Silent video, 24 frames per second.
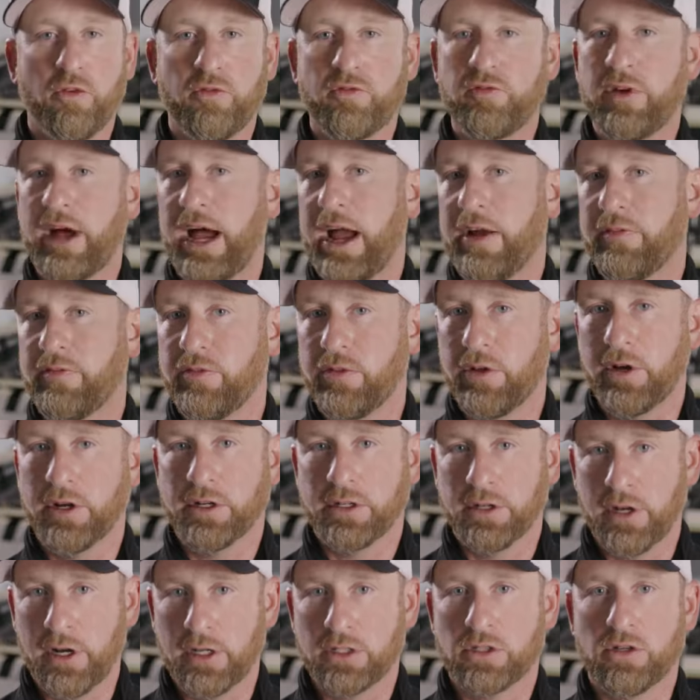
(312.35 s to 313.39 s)
five lug
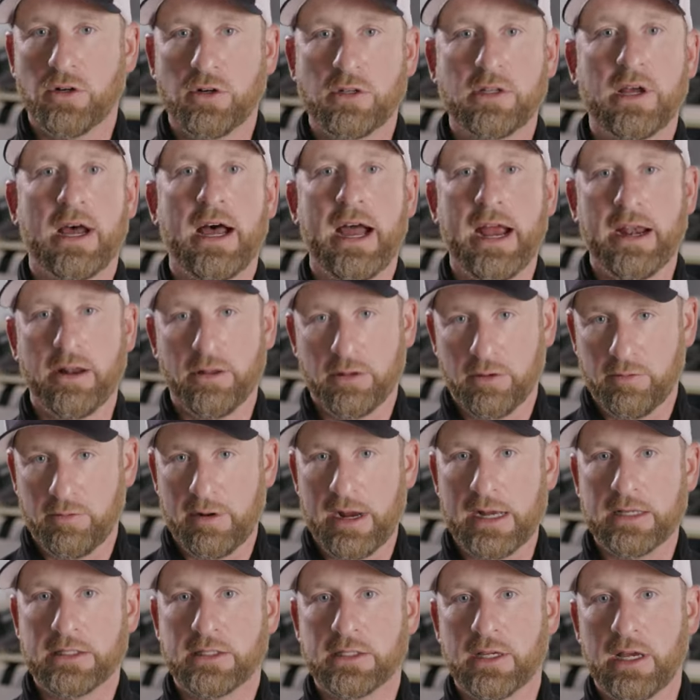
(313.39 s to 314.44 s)
nuts are tied on the
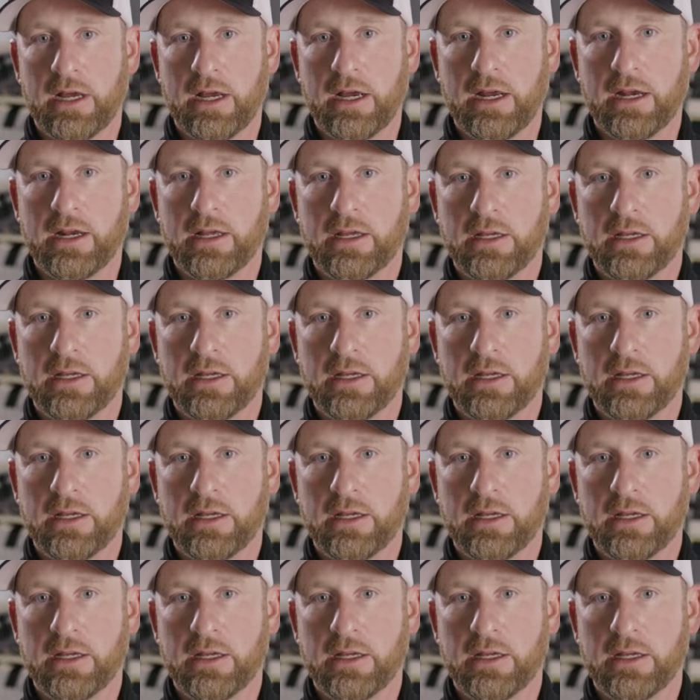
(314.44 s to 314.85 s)
right side.